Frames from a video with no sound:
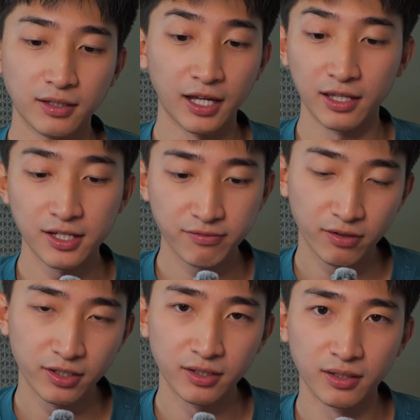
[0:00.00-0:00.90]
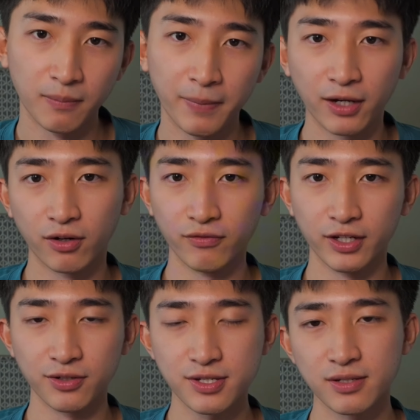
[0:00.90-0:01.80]
Yeah, that's for the background
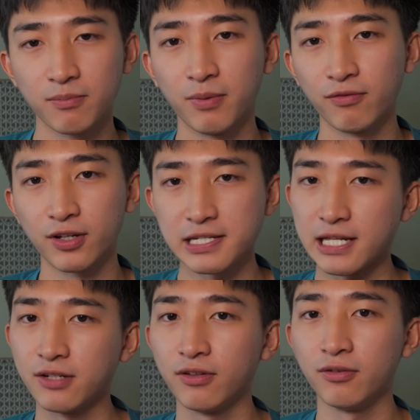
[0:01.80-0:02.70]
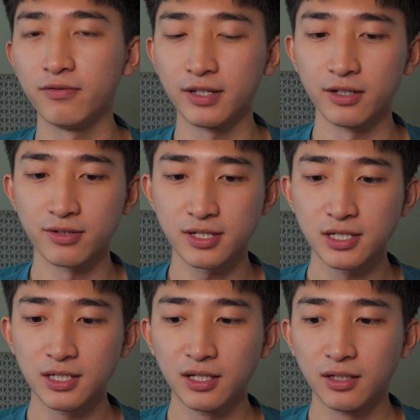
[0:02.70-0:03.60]
videos. But for the standalone videos,
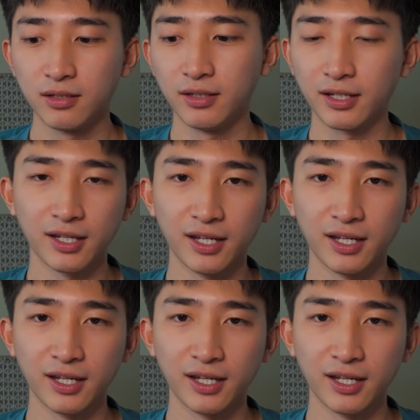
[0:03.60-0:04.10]
they